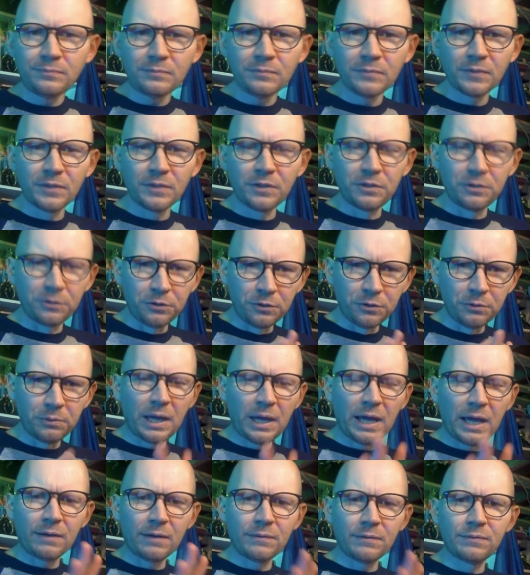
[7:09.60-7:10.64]
Do you
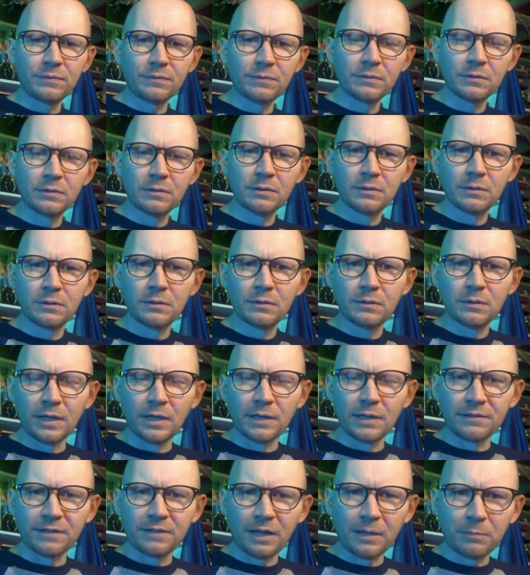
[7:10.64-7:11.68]
have
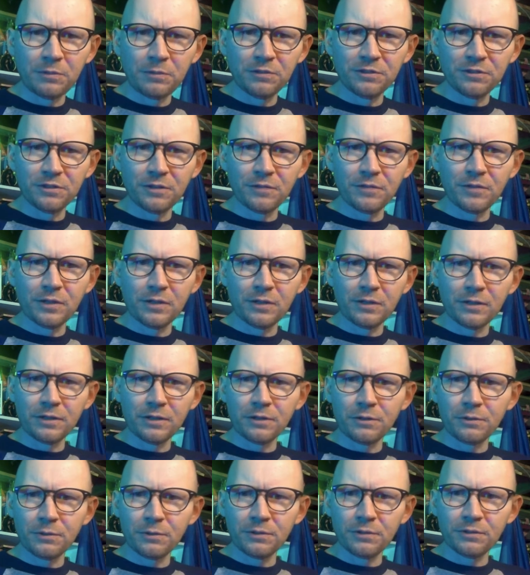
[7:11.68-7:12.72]
examples of the clear
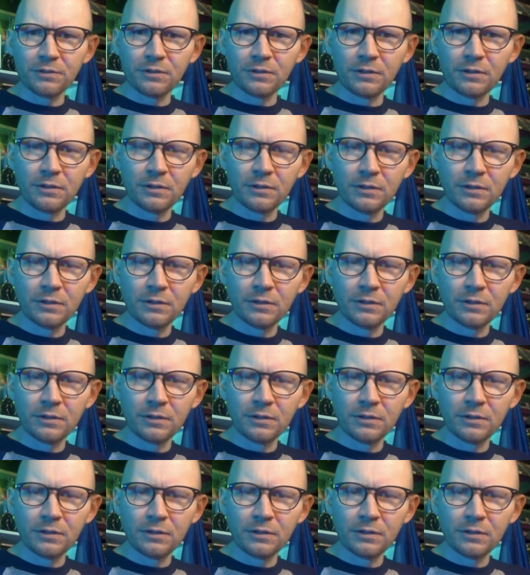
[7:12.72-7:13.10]
crystal?